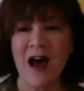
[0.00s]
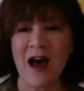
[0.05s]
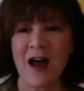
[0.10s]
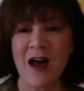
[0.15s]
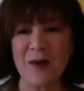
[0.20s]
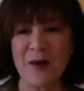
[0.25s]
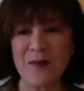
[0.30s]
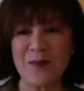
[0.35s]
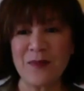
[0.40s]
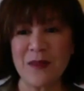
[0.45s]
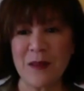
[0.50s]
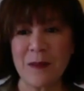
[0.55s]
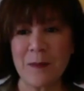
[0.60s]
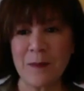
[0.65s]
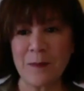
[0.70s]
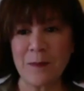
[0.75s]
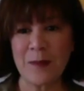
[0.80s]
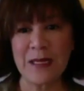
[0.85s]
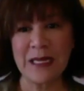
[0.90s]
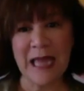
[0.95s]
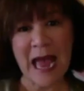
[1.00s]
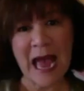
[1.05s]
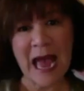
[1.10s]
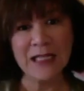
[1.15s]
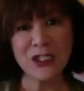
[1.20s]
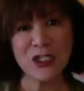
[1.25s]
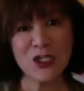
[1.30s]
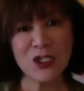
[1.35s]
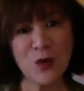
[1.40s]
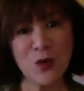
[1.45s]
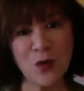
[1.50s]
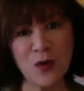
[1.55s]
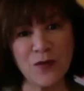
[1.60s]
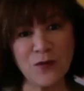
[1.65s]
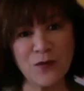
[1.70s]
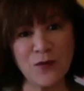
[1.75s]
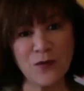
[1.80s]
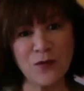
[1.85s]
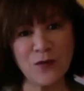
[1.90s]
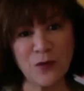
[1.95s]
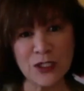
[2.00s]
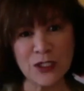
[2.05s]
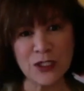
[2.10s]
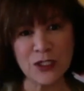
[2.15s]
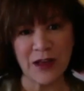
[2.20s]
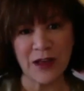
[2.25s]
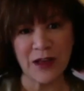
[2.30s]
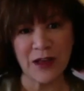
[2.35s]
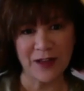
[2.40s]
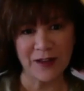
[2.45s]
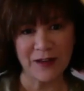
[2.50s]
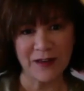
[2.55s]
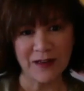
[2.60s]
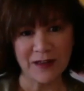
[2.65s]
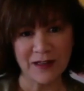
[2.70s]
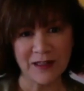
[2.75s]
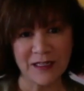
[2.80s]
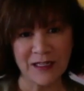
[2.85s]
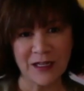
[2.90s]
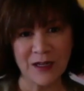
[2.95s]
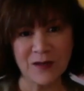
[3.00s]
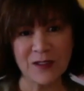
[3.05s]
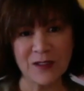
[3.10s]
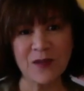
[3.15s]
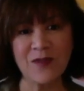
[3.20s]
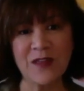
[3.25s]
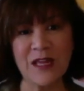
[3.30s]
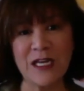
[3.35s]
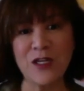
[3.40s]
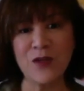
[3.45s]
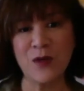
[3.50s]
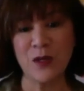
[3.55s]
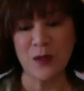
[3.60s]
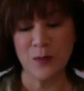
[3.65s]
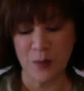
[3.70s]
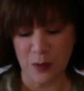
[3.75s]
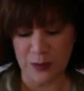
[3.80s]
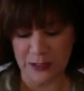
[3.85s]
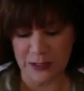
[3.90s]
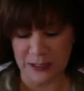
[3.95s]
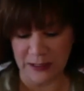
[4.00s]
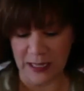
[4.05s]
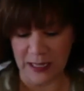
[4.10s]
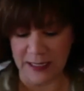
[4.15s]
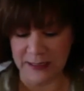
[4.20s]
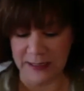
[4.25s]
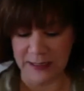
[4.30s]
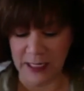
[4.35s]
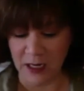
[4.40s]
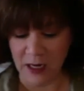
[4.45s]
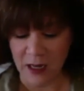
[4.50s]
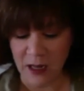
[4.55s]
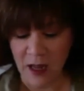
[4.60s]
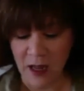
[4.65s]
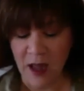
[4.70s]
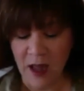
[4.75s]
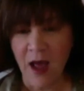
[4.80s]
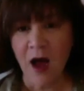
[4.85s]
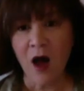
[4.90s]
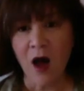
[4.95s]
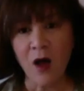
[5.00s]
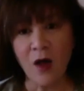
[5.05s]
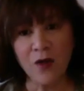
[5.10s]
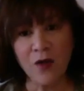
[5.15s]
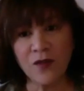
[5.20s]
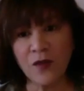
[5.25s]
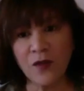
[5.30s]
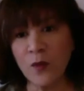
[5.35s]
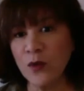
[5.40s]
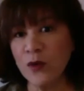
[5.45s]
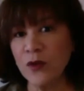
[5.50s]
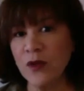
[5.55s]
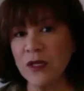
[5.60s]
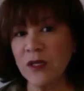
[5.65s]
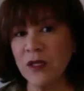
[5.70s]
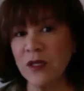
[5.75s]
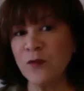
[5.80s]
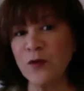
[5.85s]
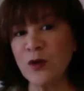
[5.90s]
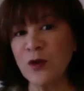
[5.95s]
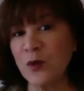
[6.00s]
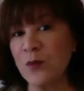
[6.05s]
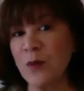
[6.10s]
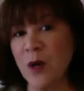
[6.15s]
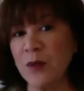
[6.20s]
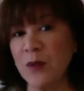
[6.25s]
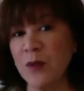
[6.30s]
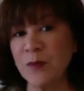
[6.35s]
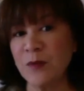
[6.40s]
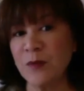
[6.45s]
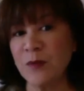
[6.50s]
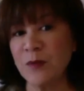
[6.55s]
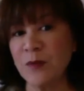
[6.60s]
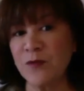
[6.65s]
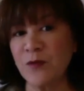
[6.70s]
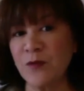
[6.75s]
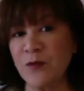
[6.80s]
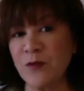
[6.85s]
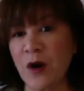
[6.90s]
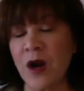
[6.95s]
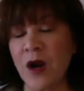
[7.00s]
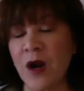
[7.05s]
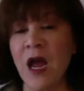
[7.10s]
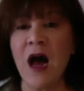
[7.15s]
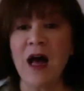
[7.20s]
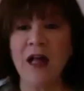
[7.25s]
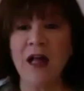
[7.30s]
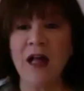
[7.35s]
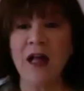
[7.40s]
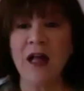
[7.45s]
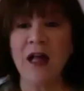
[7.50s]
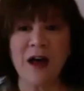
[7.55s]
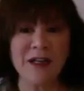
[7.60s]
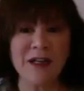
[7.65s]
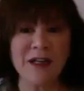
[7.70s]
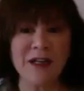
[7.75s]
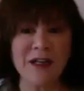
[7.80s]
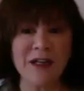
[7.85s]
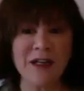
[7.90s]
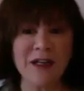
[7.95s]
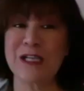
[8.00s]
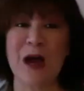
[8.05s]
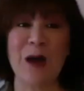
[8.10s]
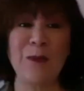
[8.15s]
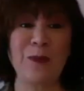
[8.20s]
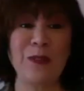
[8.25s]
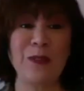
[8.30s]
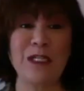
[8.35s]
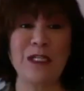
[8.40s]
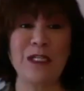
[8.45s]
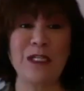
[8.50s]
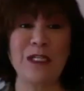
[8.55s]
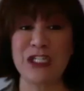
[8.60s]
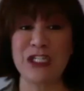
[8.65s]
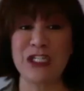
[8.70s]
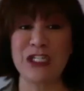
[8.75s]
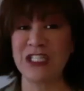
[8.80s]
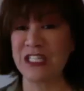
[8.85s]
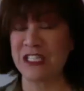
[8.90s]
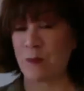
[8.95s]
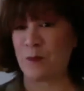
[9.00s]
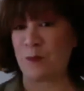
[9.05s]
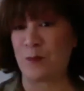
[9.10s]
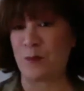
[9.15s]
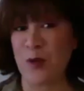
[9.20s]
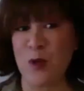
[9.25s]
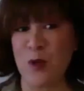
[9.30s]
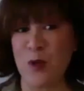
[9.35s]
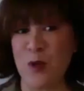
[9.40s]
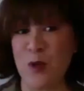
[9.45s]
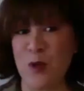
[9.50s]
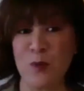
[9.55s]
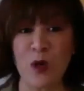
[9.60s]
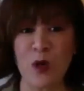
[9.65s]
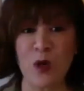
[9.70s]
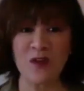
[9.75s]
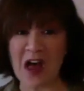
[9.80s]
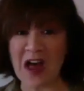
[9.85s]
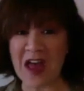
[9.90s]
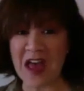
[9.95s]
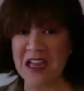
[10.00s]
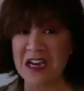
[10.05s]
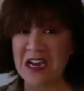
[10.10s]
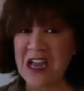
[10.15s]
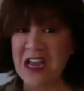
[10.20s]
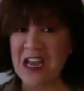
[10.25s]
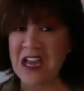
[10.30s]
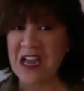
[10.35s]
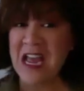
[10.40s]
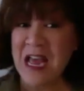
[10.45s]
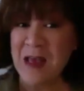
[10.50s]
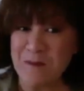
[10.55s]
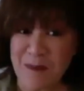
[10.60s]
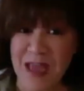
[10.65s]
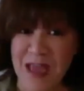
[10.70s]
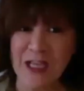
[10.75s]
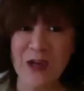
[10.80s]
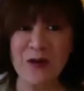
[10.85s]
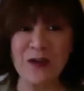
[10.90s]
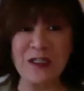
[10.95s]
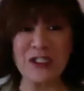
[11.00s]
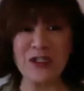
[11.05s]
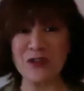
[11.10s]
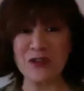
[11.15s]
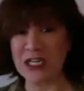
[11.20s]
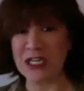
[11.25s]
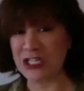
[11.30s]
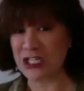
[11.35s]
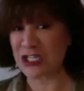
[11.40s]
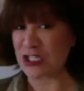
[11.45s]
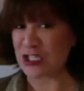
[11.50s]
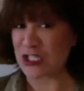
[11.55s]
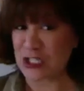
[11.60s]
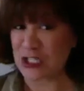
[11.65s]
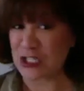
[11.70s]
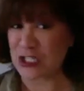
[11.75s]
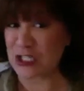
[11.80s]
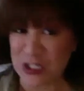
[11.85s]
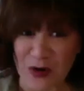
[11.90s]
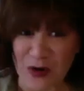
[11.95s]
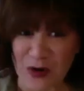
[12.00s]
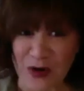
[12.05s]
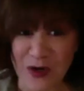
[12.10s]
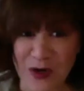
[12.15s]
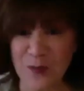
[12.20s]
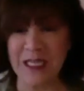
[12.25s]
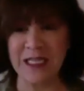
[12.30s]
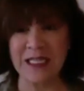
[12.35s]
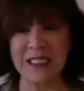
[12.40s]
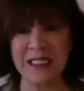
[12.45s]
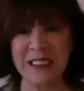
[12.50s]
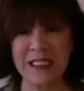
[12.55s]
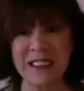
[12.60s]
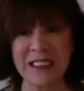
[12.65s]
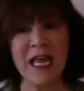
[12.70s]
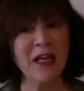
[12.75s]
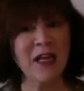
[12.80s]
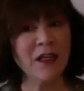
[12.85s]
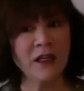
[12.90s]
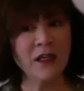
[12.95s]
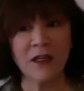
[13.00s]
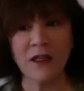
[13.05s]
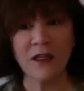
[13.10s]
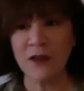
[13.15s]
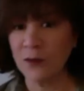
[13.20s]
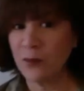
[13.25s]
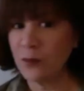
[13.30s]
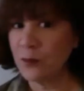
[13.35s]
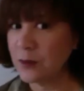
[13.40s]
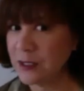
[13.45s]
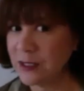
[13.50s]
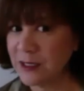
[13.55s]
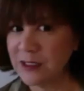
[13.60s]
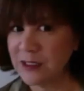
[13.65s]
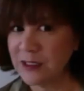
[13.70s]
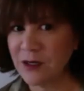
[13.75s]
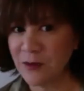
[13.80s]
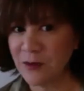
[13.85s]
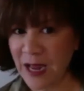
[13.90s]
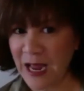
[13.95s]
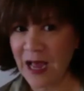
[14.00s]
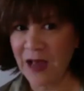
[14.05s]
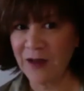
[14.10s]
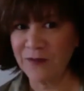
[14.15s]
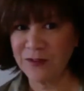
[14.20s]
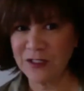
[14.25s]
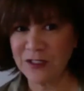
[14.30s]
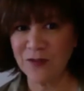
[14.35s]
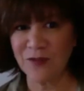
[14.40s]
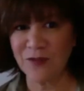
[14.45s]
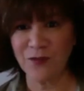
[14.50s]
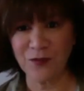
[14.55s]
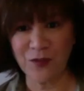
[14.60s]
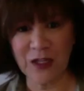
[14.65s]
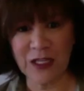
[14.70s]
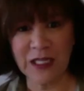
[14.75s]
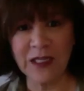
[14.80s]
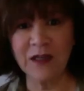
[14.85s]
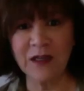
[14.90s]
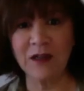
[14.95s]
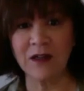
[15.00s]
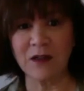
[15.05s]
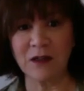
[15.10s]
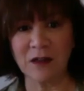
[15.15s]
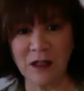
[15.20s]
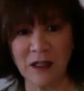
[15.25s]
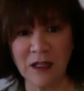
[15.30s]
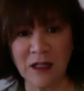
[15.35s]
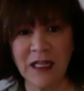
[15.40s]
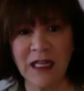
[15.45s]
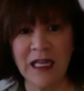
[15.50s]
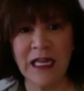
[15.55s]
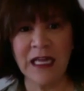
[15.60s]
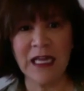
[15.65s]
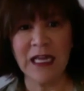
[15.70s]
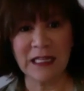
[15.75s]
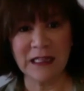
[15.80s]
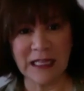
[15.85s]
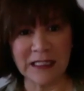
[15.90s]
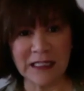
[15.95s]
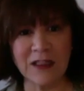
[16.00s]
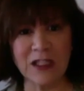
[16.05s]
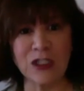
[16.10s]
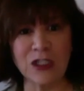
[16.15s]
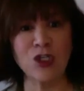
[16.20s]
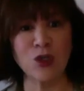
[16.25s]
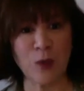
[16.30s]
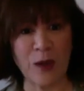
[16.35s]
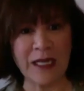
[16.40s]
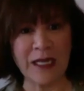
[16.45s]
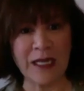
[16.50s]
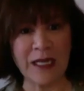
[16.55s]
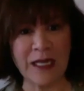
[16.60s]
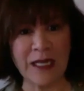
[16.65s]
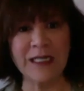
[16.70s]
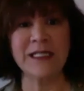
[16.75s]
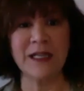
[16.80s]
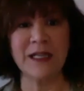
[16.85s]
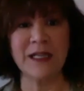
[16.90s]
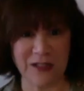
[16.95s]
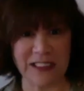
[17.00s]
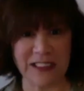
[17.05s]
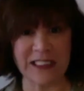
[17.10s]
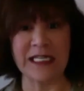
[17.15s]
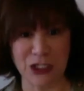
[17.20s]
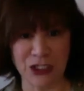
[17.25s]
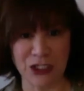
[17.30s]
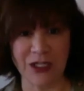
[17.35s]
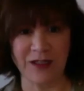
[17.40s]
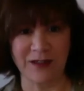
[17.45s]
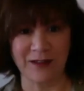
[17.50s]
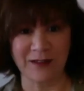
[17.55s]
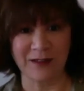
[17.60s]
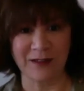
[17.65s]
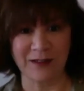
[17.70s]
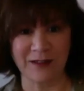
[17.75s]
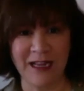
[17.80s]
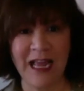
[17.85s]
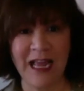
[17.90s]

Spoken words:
But cast your version of it, you know, so then you can personalize it. Also, we're looking for your moment before. A lot of times with these competitions, it's boom, go to the line, make your introduction, start your piece. You really don't have to feel like the train has left the station.